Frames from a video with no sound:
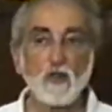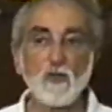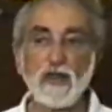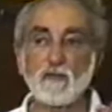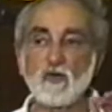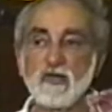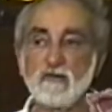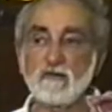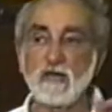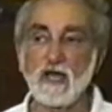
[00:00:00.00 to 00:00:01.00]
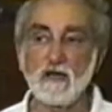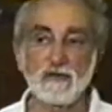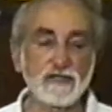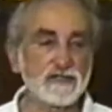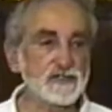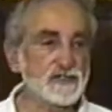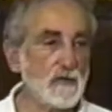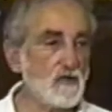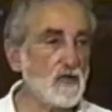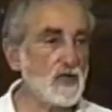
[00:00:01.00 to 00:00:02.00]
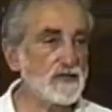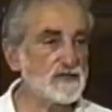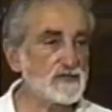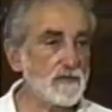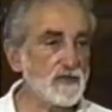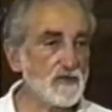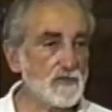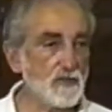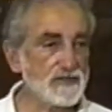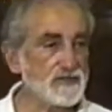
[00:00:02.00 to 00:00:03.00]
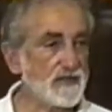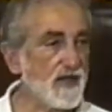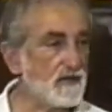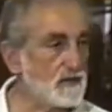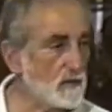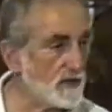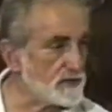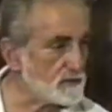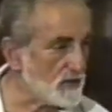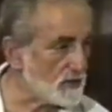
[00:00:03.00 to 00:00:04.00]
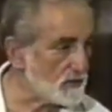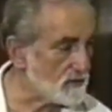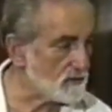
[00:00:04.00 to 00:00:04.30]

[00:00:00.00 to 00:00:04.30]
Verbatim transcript: what I'm going to do now is summarize some of the points that Hathaway has made.